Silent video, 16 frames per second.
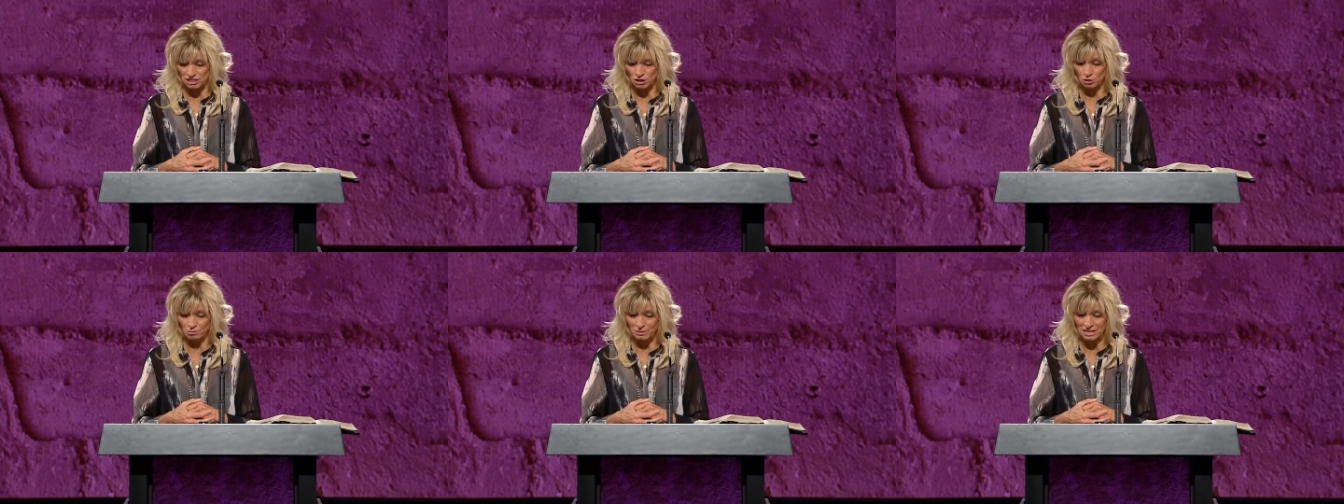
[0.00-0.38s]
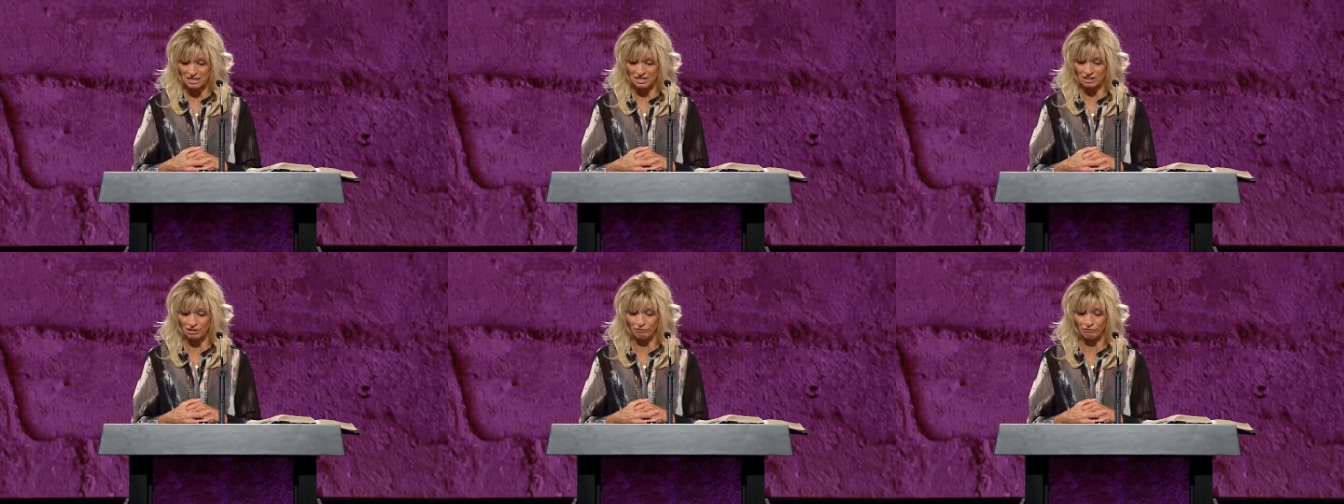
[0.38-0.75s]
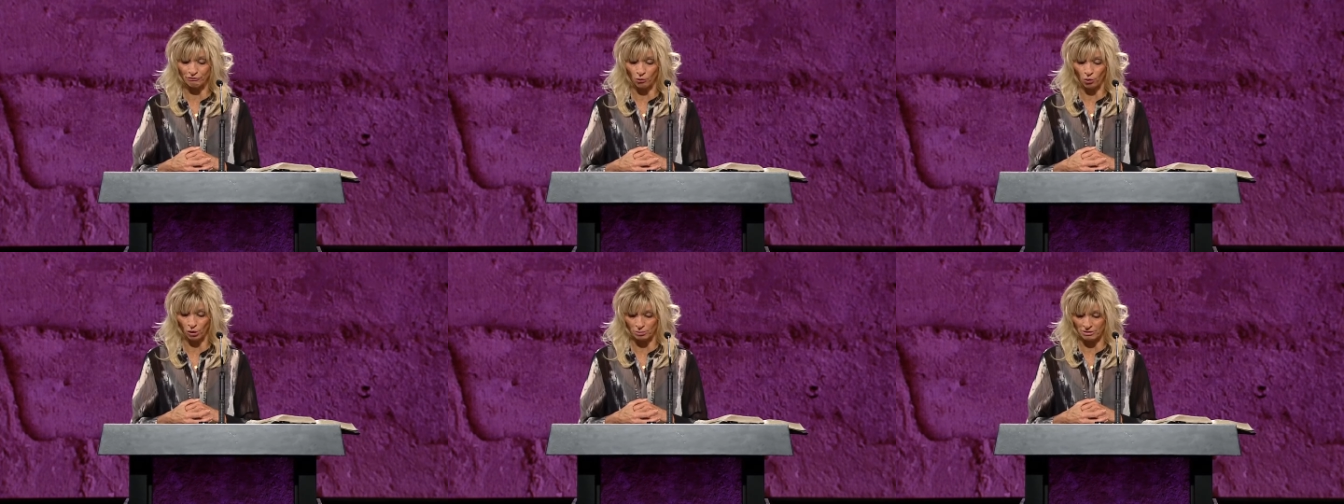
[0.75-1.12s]
who being in the
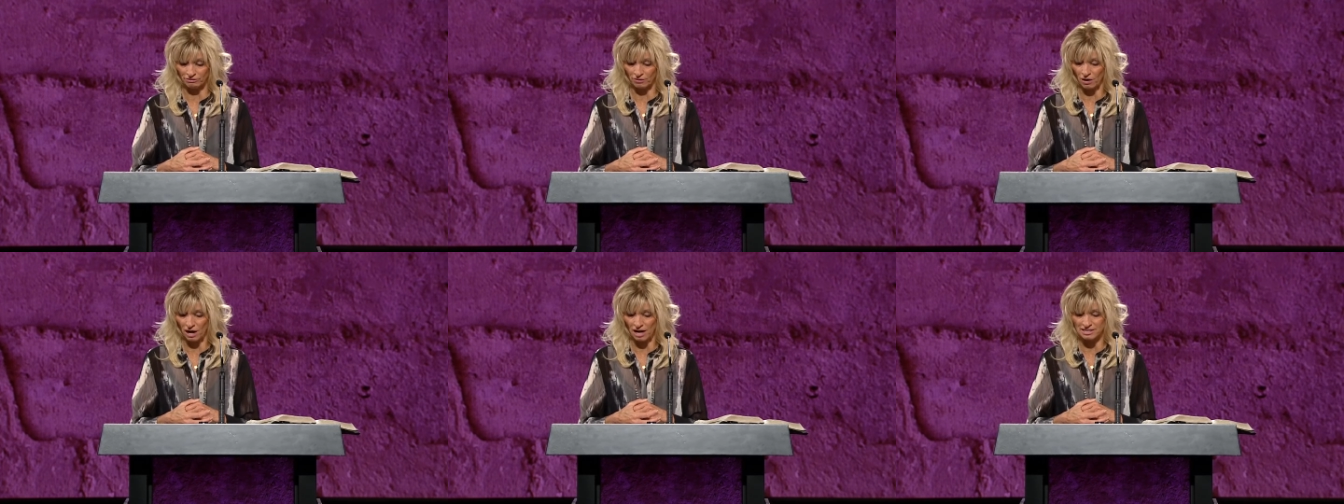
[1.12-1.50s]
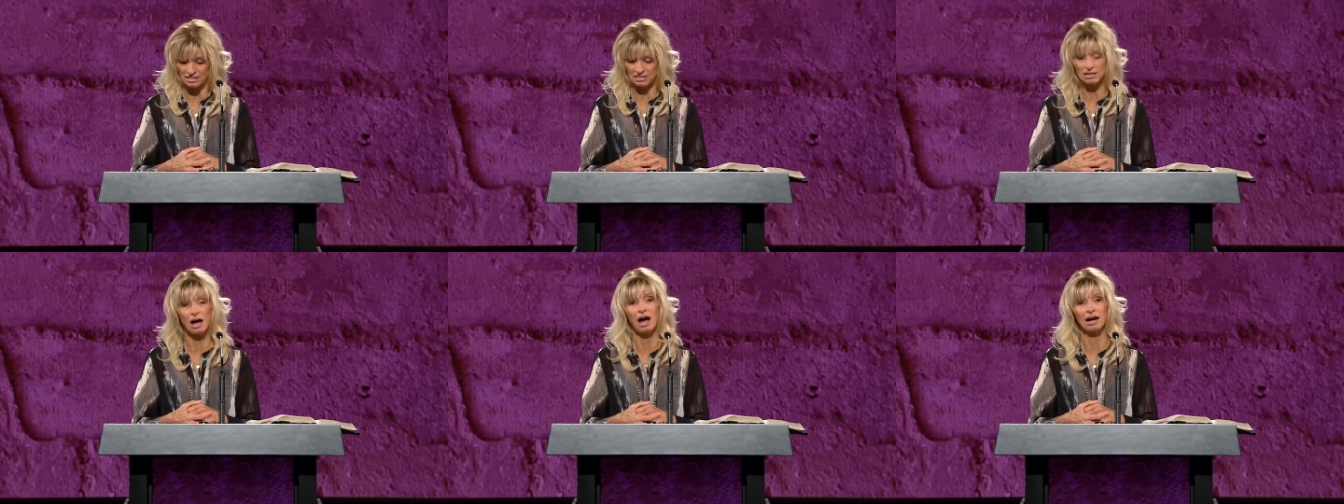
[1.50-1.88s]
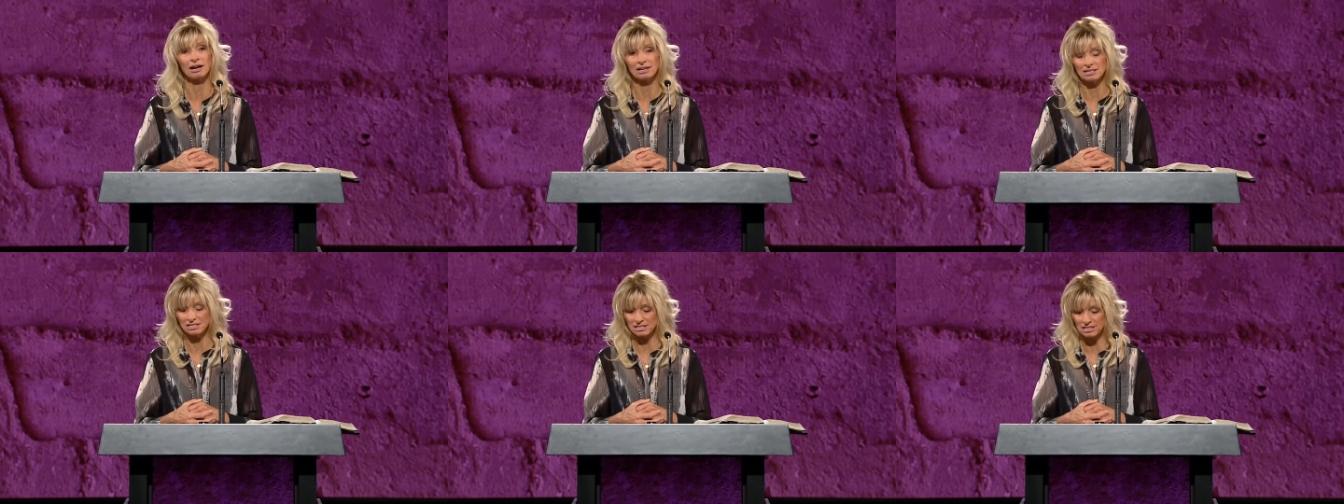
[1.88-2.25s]
form of God did not
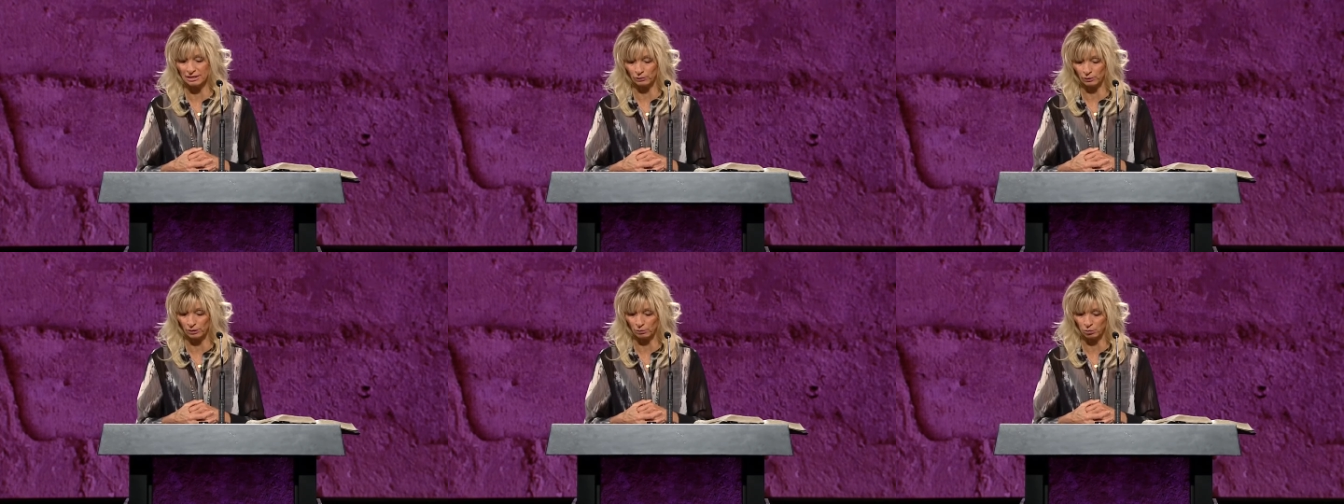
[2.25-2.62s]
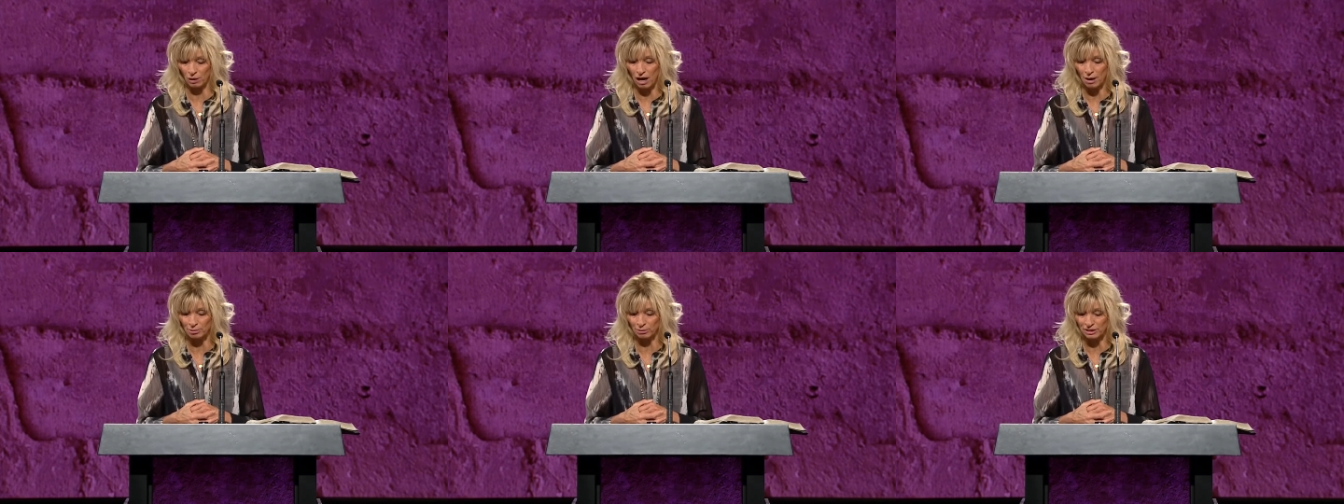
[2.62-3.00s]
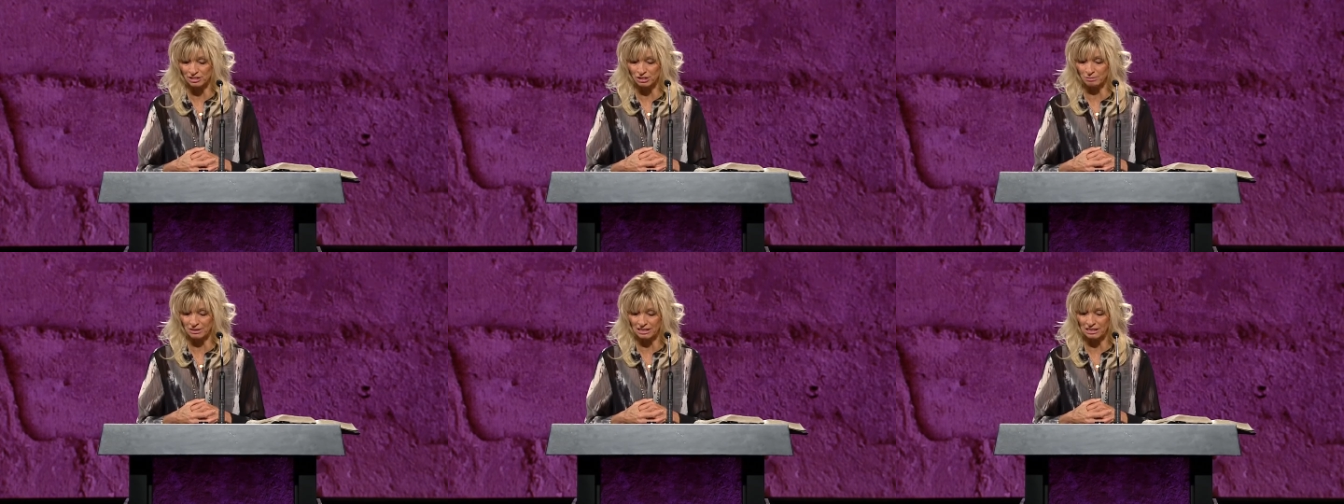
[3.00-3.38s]
consider it robbery
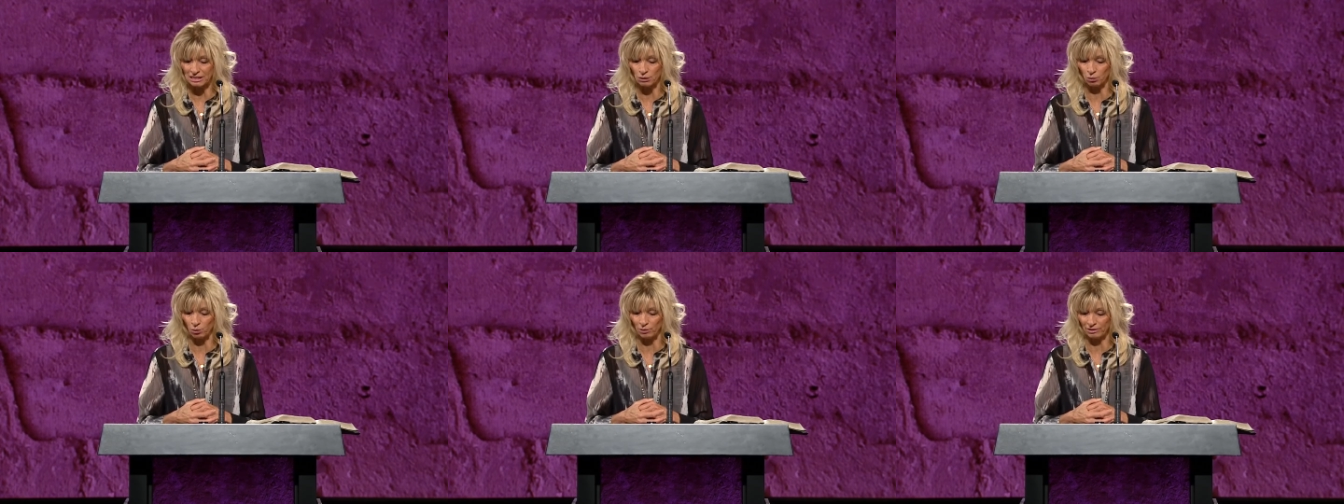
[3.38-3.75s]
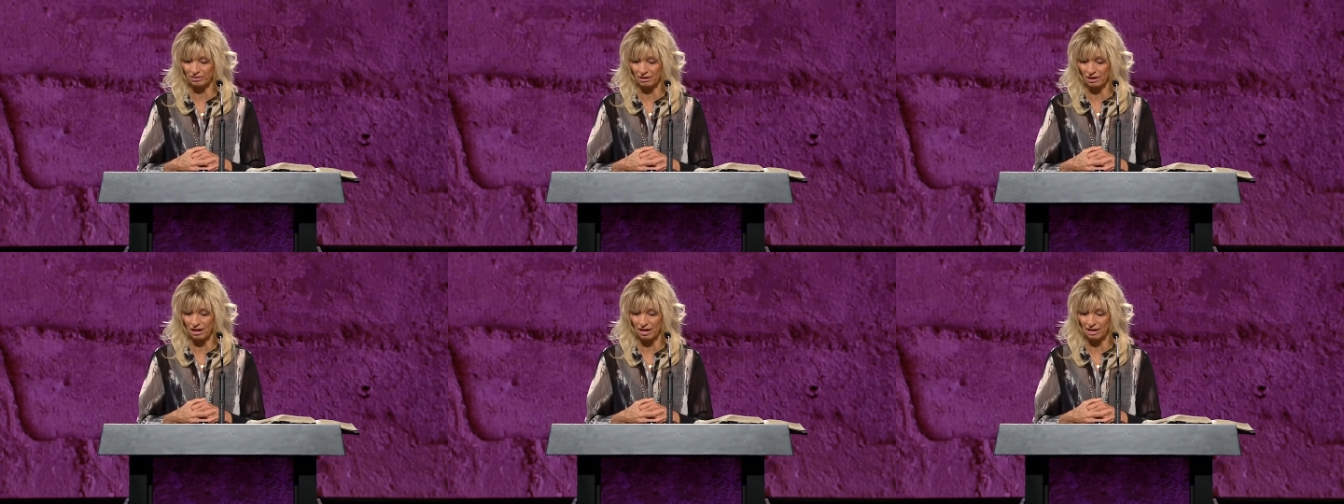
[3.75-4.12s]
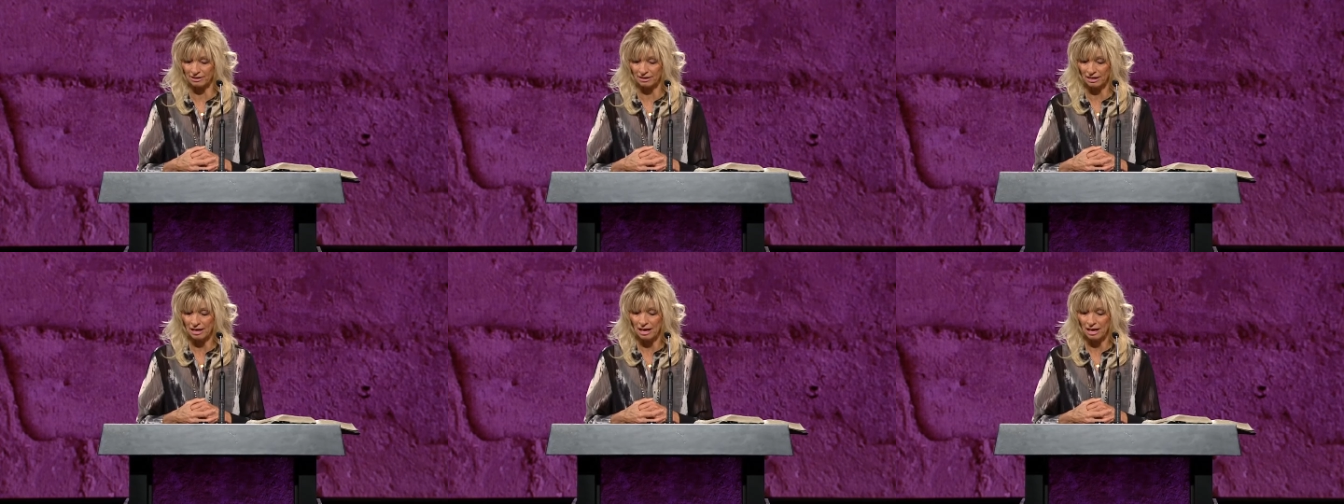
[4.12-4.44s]
to be equal with God,